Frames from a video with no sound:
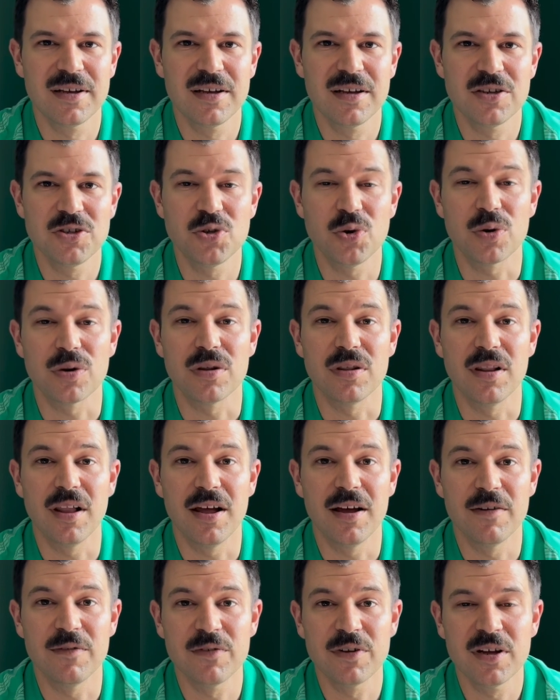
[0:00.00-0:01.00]
Jordan
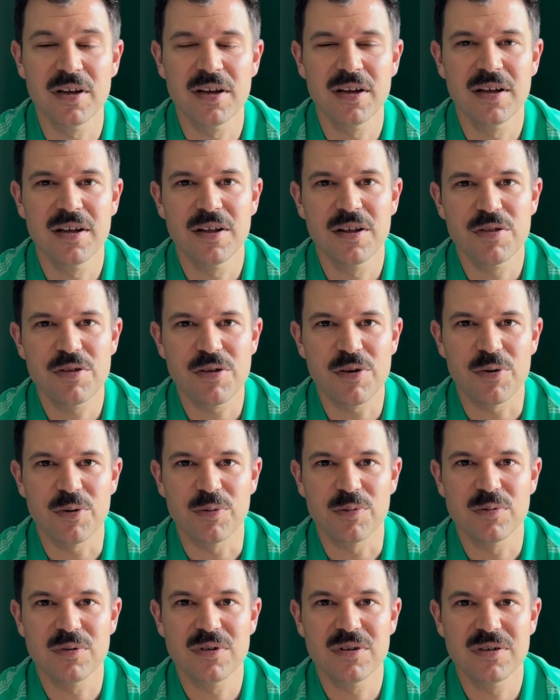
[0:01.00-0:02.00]
Love.
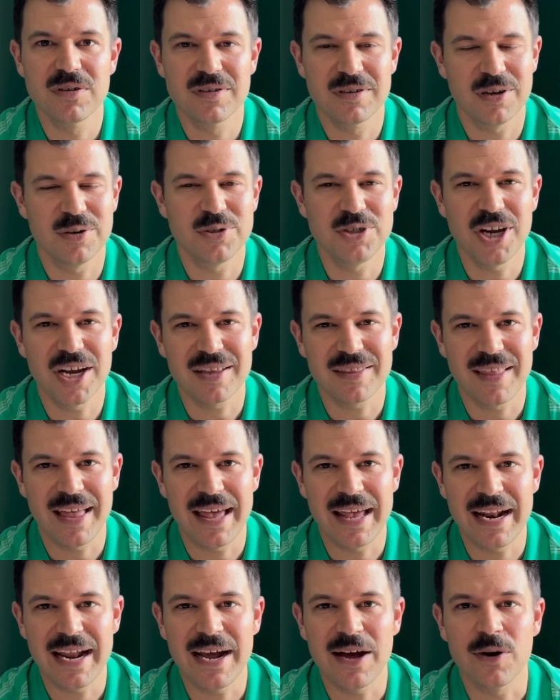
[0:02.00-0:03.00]
So go check
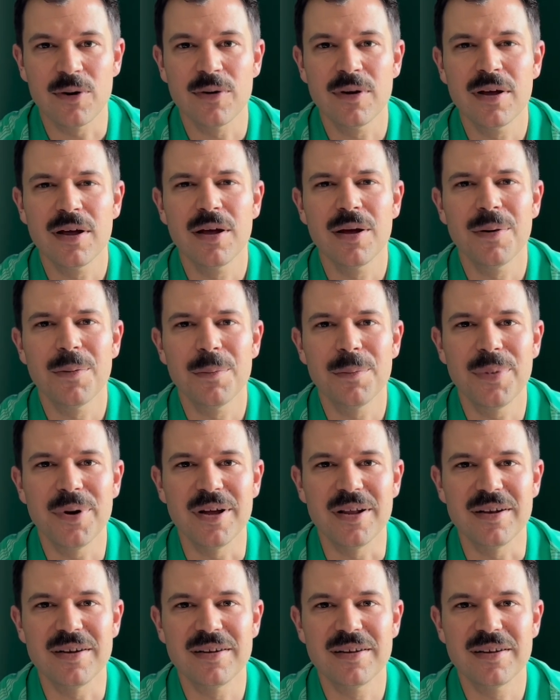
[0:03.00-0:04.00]
that out.
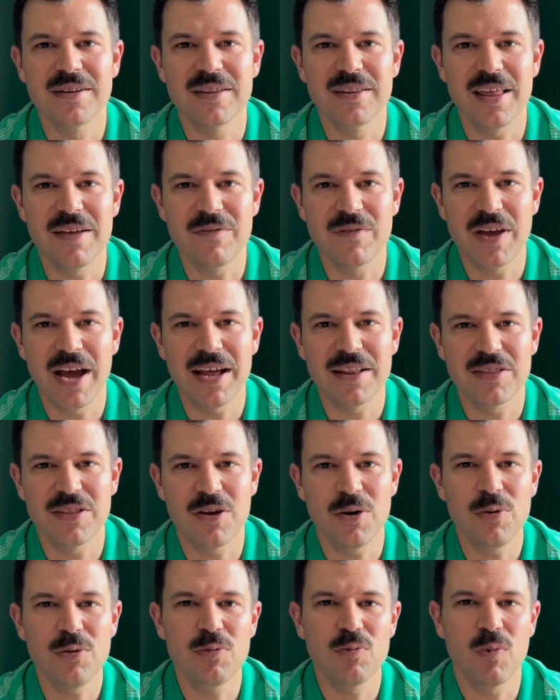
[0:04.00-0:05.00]
But they've got
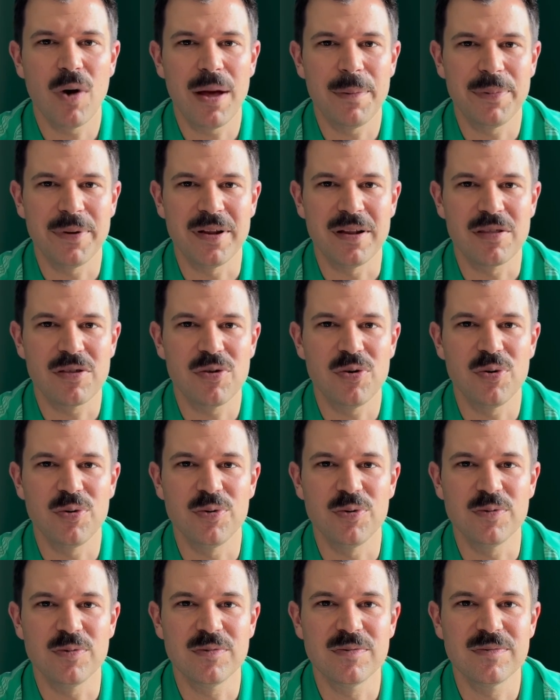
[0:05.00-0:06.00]
those weapons
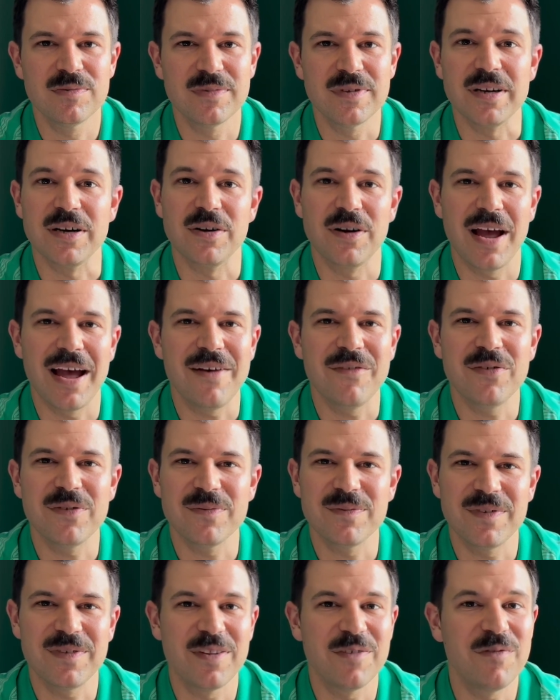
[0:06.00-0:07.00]
who, you know, have
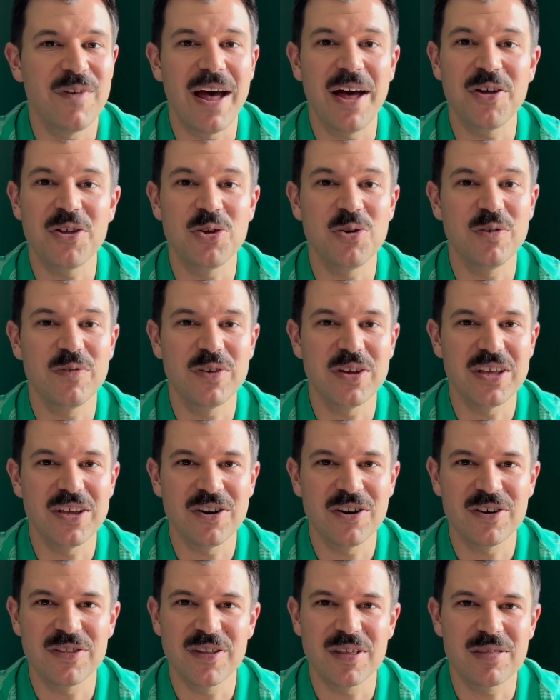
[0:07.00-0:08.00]
the value of a
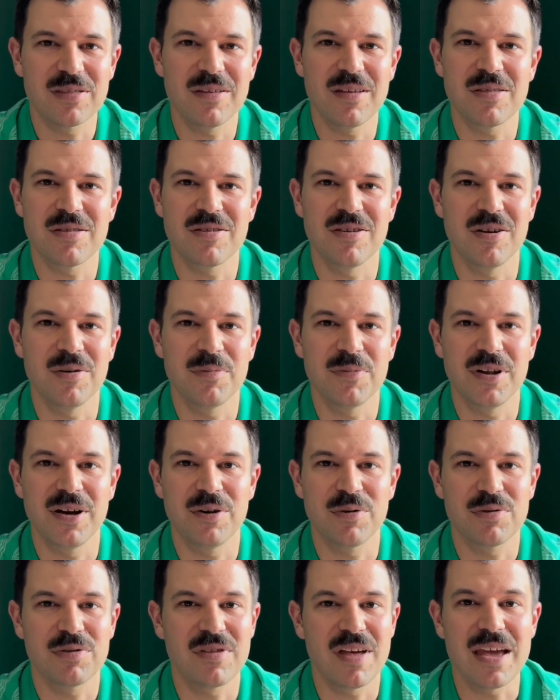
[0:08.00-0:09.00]
year in the system. You know,
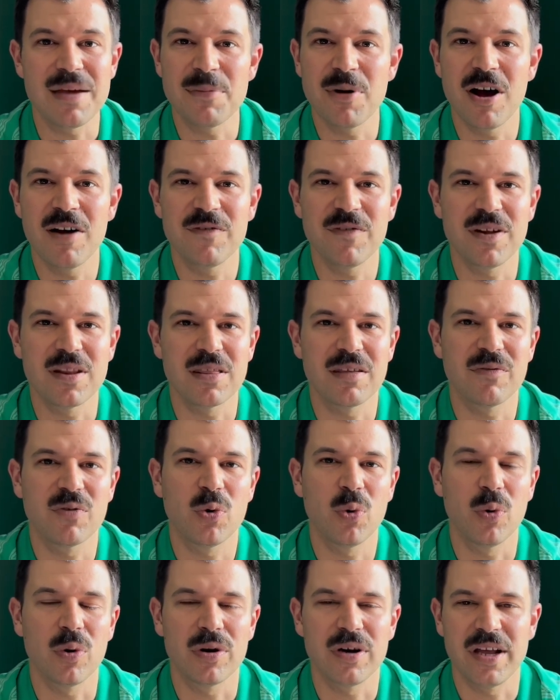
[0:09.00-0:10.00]
same offensive
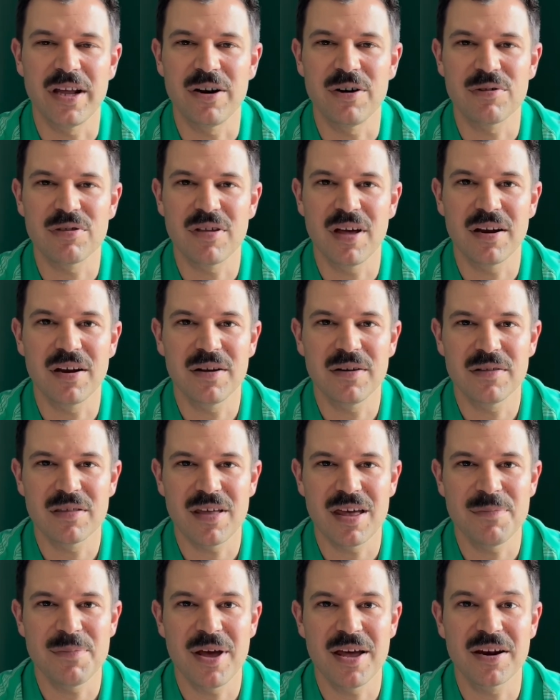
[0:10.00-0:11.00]
coordinator, said
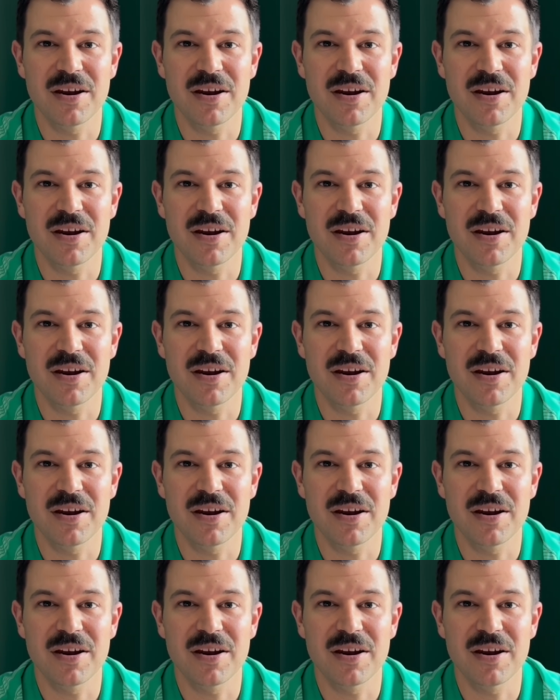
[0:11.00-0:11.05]
same head